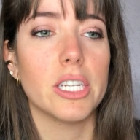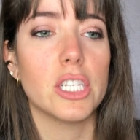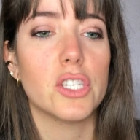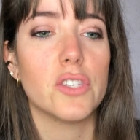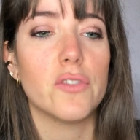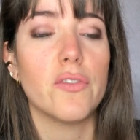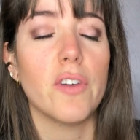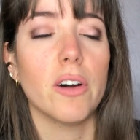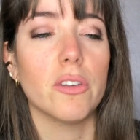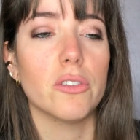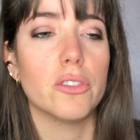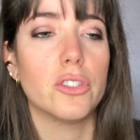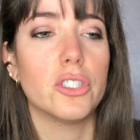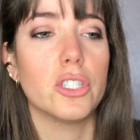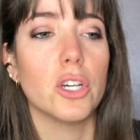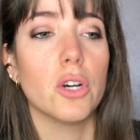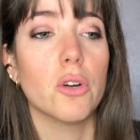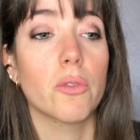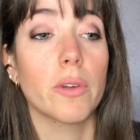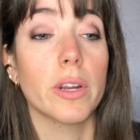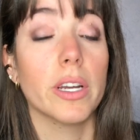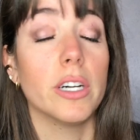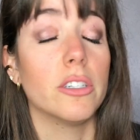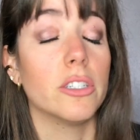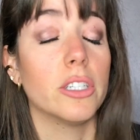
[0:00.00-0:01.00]
just felt
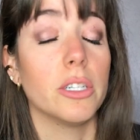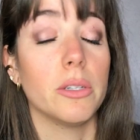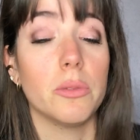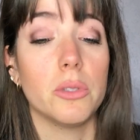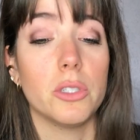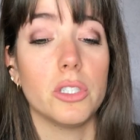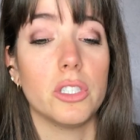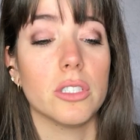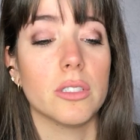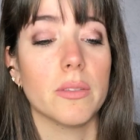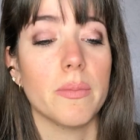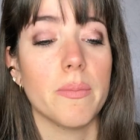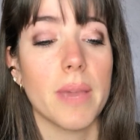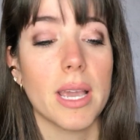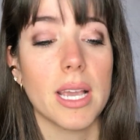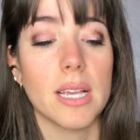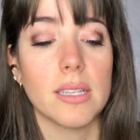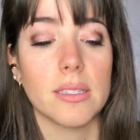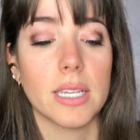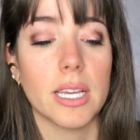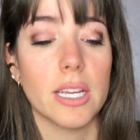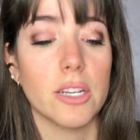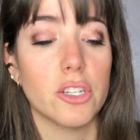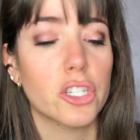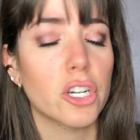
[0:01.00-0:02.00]
so real, and it was just
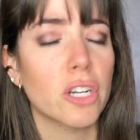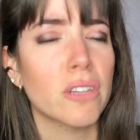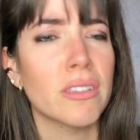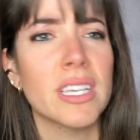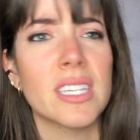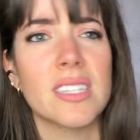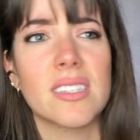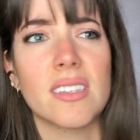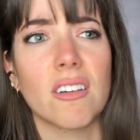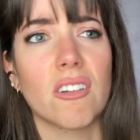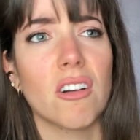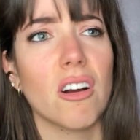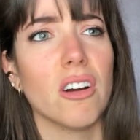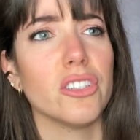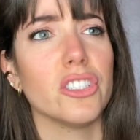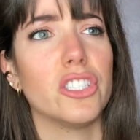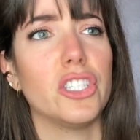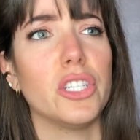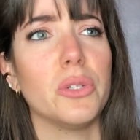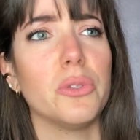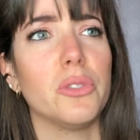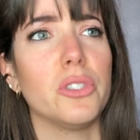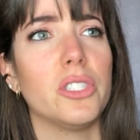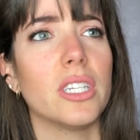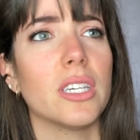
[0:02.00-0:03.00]
amazing. Charlize Theron
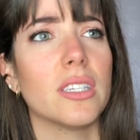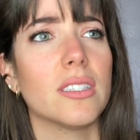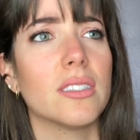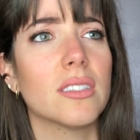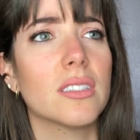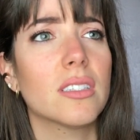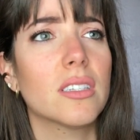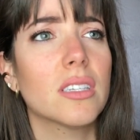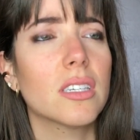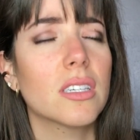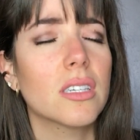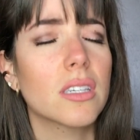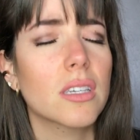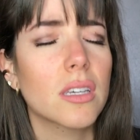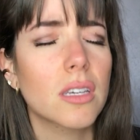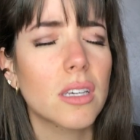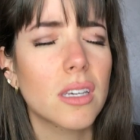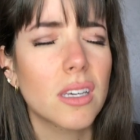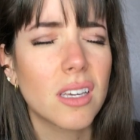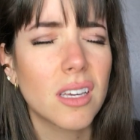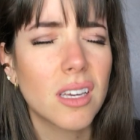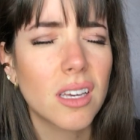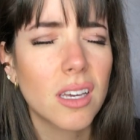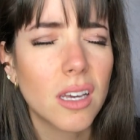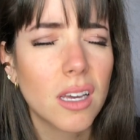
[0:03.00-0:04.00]
too is just
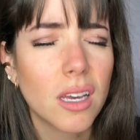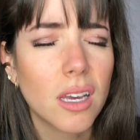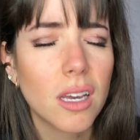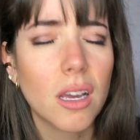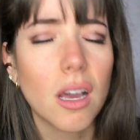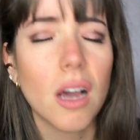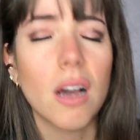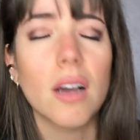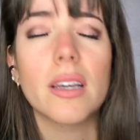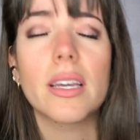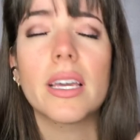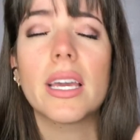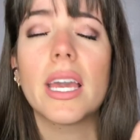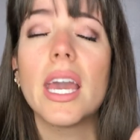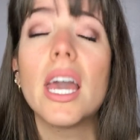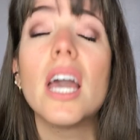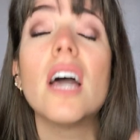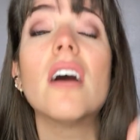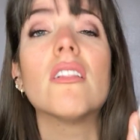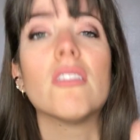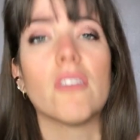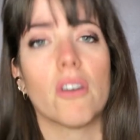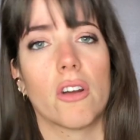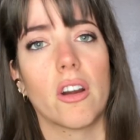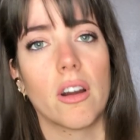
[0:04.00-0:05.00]

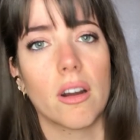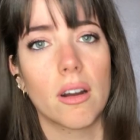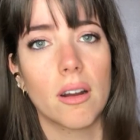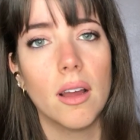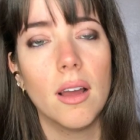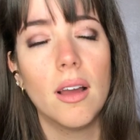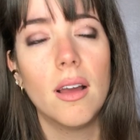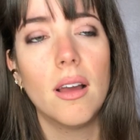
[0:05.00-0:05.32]
killer.